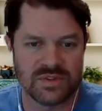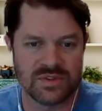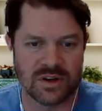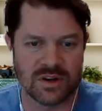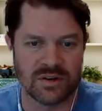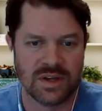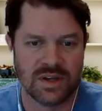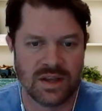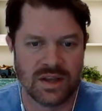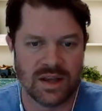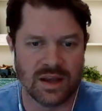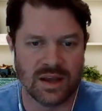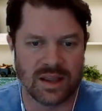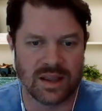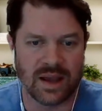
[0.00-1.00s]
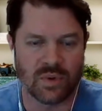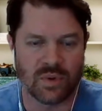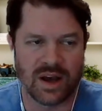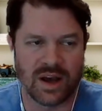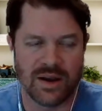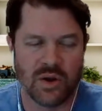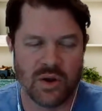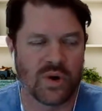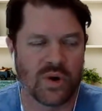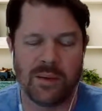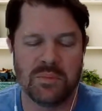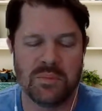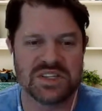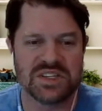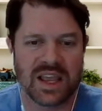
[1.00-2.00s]
So yeah, we're
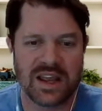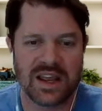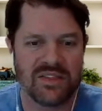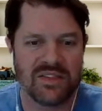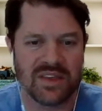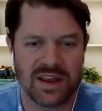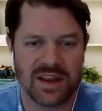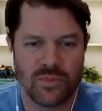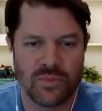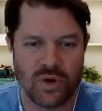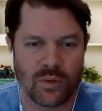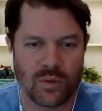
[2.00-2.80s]
not missing anything anymore.